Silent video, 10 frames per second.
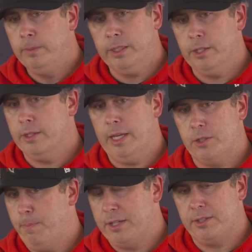Because
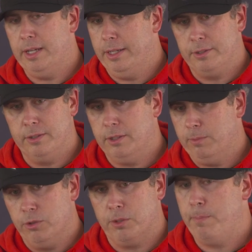that's the best thing. It's the
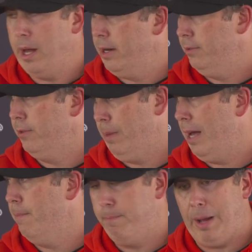most competitive, in
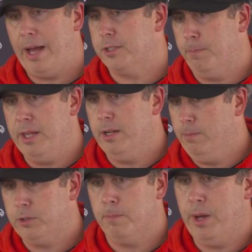my biased opinion,
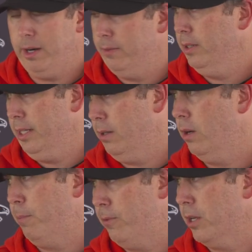most competitive league in
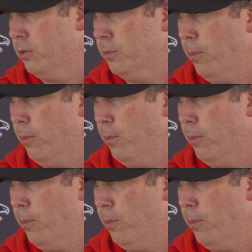all professional